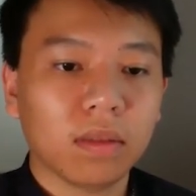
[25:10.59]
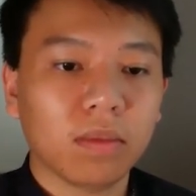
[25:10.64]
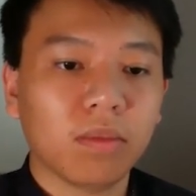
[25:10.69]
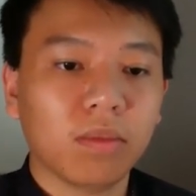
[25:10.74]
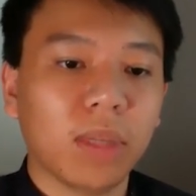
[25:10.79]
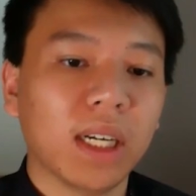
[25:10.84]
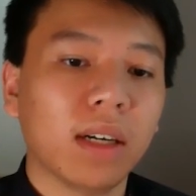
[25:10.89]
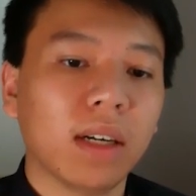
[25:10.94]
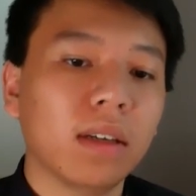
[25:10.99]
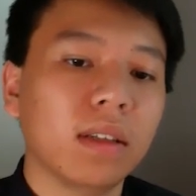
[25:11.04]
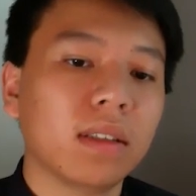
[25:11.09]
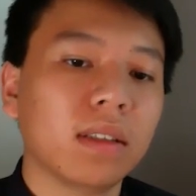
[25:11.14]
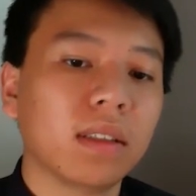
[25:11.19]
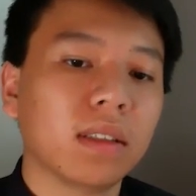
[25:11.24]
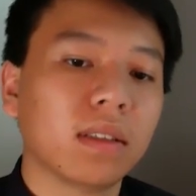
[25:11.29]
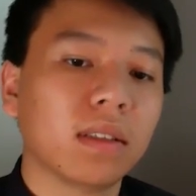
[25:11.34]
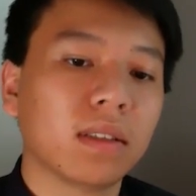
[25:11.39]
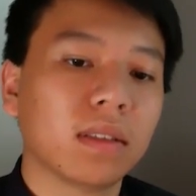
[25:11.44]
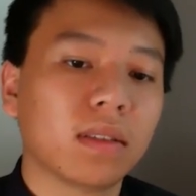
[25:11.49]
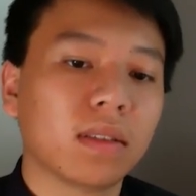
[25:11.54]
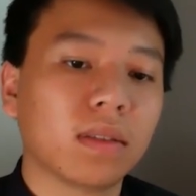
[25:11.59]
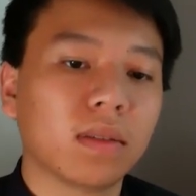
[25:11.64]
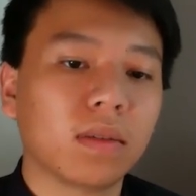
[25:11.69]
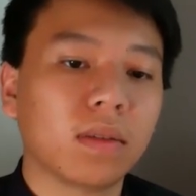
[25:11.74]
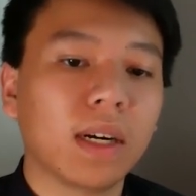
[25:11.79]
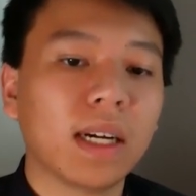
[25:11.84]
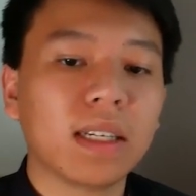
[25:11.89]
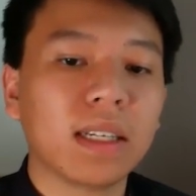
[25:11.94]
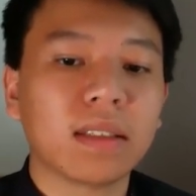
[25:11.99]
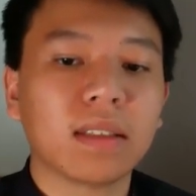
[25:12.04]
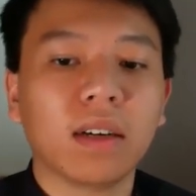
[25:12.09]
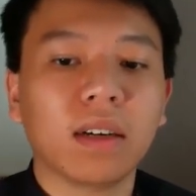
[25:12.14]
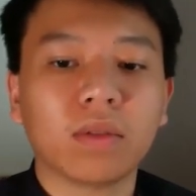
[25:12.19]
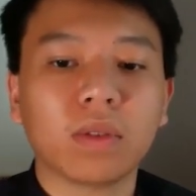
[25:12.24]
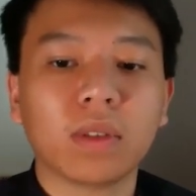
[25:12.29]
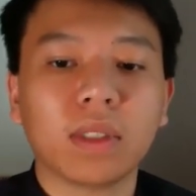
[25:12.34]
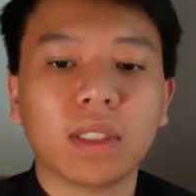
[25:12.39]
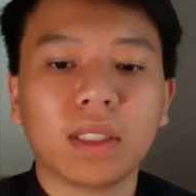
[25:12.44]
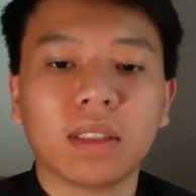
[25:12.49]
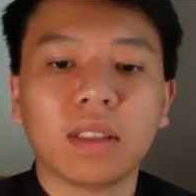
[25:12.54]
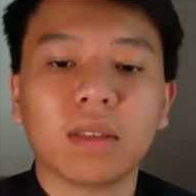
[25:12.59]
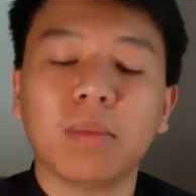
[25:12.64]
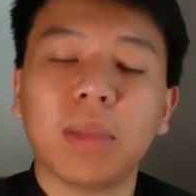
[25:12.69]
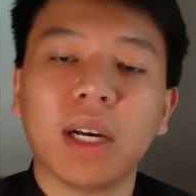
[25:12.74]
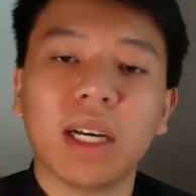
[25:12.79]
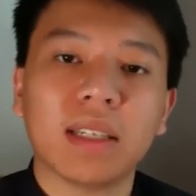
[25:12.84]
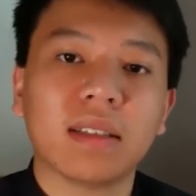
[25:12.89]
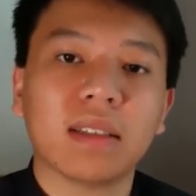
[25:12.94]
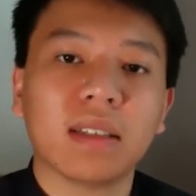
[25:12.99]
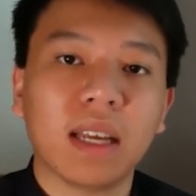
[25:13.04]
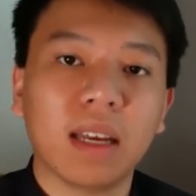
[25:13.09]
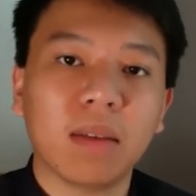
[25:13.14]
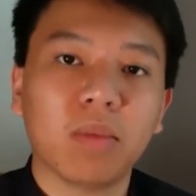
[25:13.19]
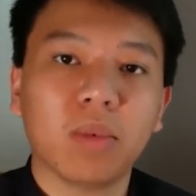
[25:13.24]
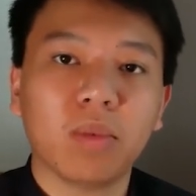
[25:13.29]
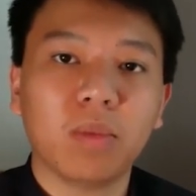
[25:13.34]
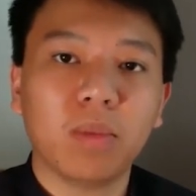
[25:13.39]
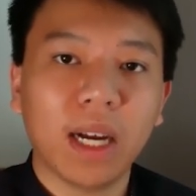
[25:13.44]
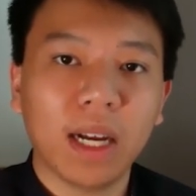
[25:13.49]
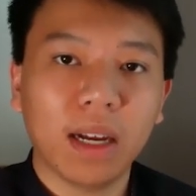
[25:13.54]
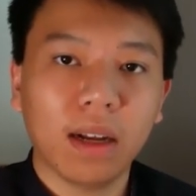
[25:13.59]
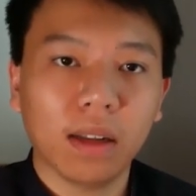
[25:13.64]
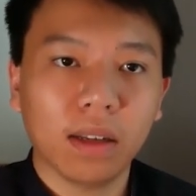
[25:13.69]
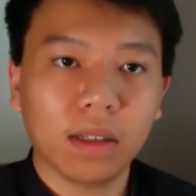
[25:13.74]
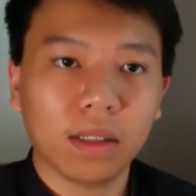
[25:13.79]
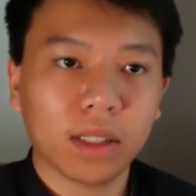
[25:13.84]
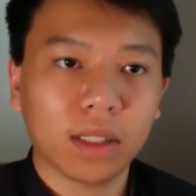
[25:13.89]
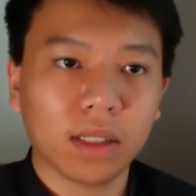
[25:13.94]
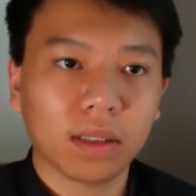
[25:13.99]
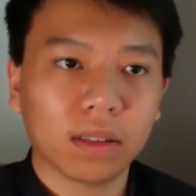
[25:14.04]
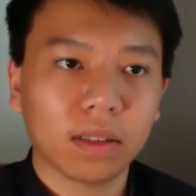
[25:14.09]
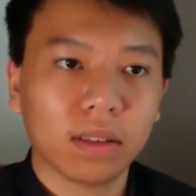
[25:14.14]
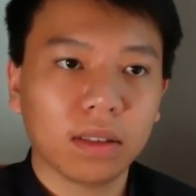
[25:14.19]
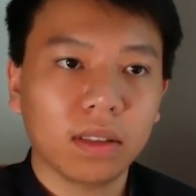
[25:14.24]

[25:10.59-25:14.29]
biologists write software to best enable biology.